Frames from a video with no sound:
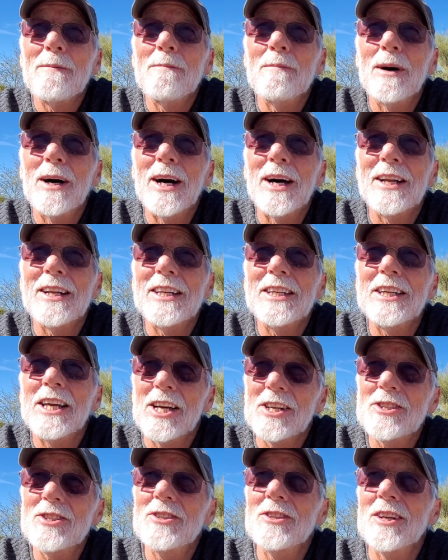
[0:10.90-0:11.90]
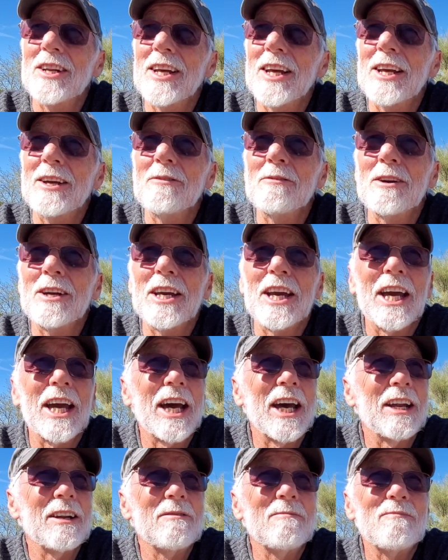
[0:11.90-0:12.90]
But yesterday we
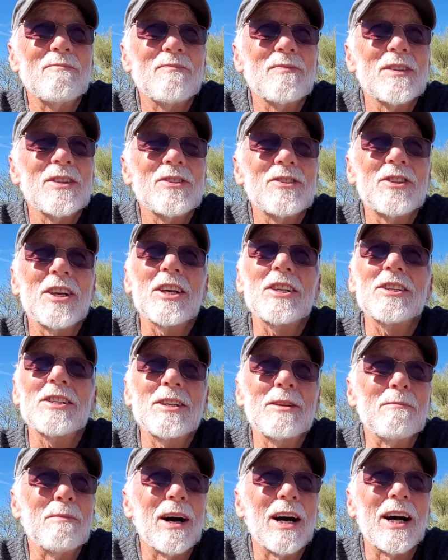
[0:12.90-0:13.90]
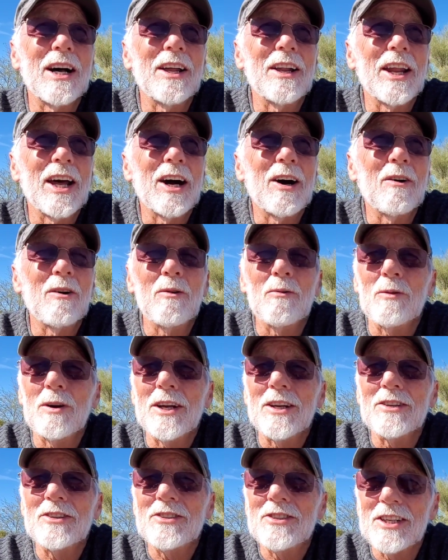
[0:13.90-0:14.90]
had 60-mile-an-hour
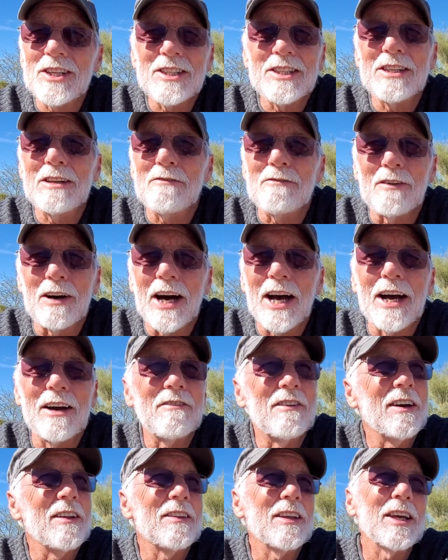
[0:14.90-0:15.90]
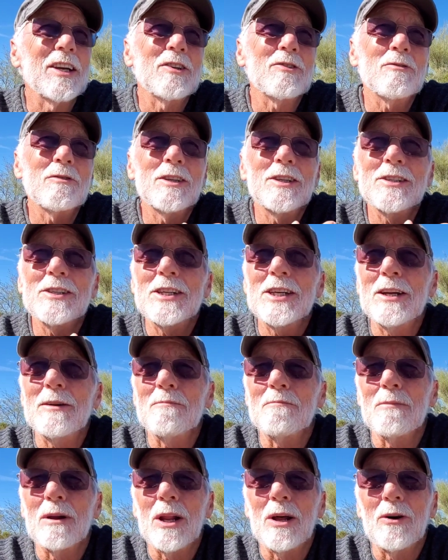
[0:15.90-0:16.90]
winds, 65 I think, trees
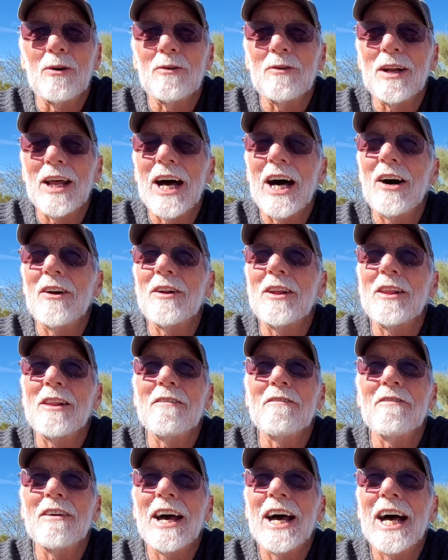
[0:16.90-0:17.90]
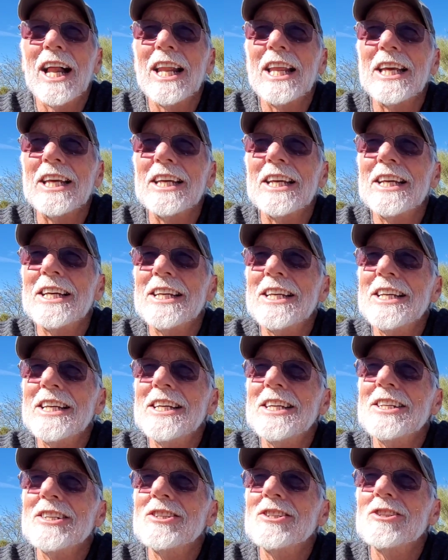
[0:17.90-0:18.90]
getting blown down in the valley,
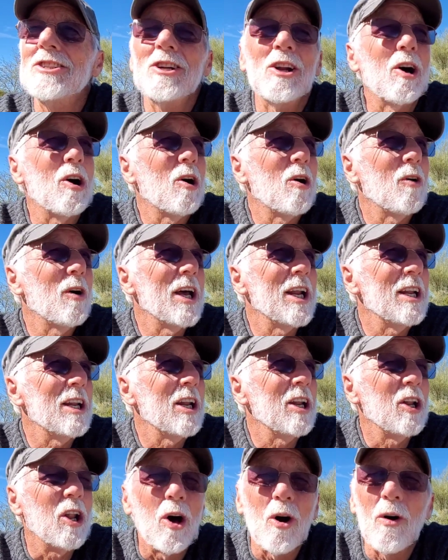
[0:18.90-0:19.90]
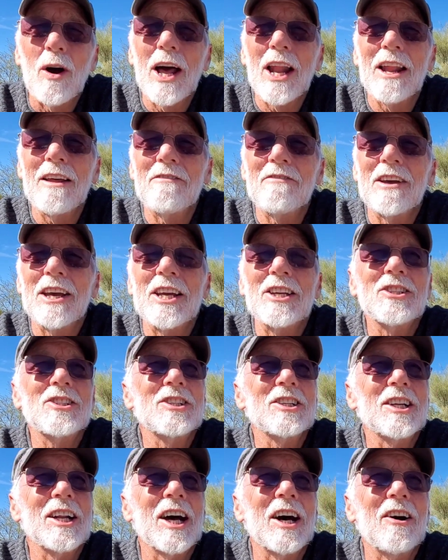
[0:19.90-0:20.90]
snow at low
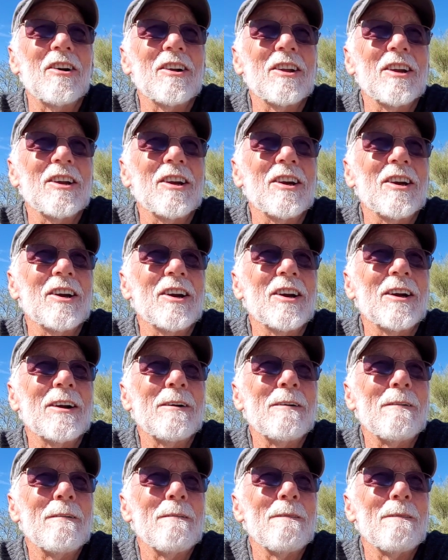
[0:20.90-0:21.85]
elevation out here.